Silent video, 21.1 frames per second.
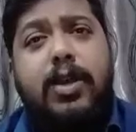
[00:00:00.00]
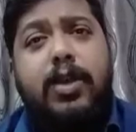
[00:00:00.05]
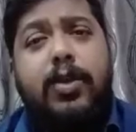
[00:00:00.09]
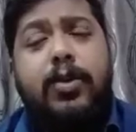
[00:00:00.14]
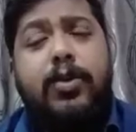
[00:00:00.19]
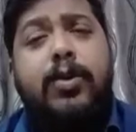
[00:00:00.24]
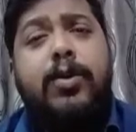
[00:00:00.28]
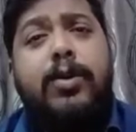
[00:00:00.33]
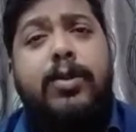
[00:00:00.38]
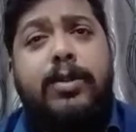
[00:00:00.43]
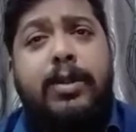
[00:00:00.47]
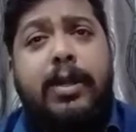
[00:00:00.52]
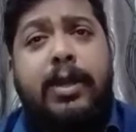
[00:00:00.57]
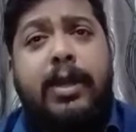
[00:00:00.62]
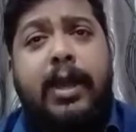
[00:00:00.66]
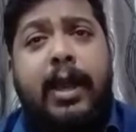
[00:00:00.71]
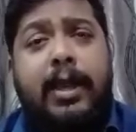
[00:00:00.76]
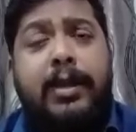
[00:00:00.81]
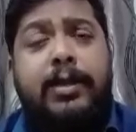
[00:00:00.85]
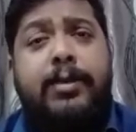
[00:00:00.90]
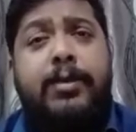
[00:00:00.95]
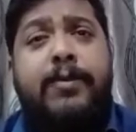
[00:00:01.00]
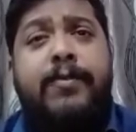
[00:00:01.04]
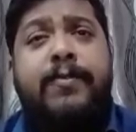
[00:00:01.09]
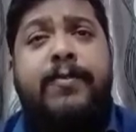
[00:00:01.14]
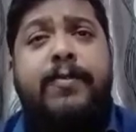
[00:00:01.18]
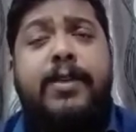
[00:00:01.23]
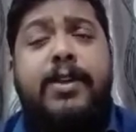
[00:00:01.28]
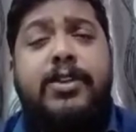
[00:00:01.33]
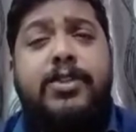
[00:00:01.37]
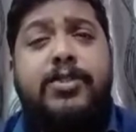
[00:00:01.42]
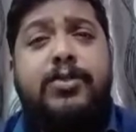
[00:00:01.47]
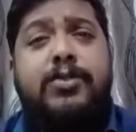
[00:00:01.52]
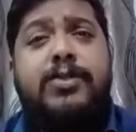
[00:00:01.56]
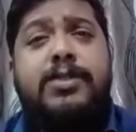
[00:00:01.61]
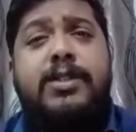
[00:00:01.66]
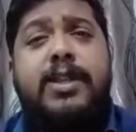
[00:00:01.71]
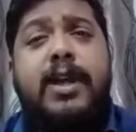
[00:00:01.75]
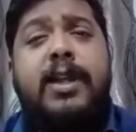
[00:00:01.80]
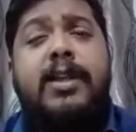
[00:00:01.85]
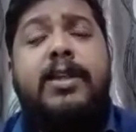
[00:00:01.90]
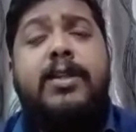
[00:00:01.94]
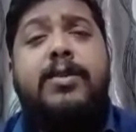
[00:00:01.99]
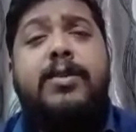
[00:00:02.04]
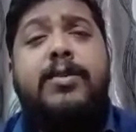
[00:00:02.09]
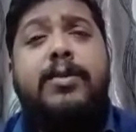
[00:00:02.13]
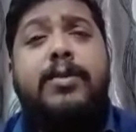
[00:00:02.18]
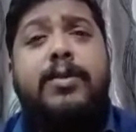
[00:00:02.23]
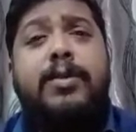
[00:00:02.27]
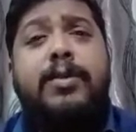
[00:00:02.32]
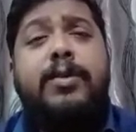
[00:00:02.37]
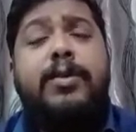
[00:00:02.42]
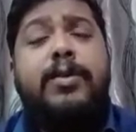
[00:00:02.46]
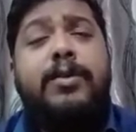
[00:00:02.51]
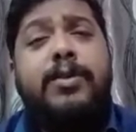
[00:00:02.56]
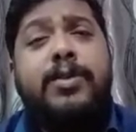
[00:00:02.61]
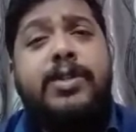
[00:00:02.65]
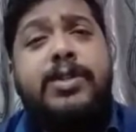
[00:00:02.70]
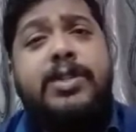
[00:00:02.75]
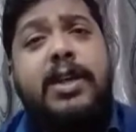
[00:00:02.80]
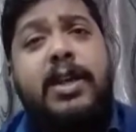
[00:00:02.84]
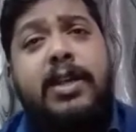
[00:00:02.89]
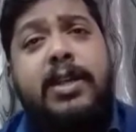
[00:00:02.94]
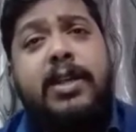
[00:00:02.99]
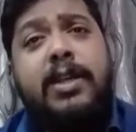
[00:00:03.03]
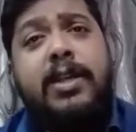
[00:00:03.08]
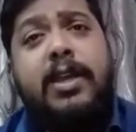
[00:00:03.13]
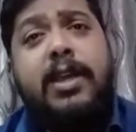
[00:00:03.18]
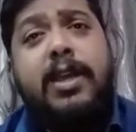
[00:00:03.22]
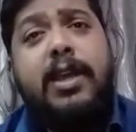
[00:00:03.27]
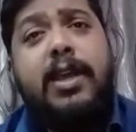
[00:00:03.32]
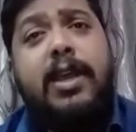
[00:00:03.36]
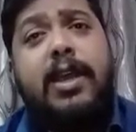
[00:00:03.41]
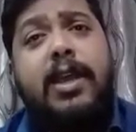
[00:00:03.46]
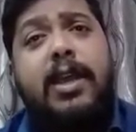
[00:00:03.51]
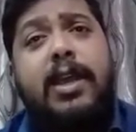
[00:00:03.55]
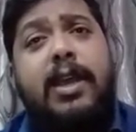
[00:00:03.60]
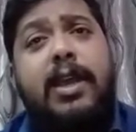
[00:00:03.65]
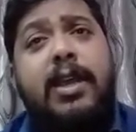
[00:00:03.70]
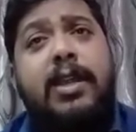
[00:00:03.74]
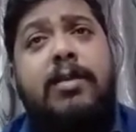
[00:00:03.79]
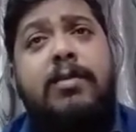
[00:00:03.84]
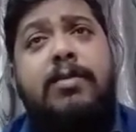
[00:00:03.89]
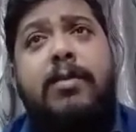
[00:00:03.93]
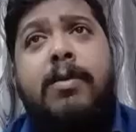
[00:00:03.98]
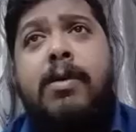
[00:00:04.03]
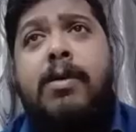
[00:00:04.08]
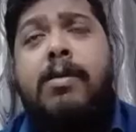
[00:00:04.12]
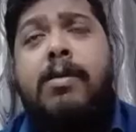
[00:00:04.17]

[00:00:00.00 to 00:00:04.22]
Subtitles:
The kind of issues that result in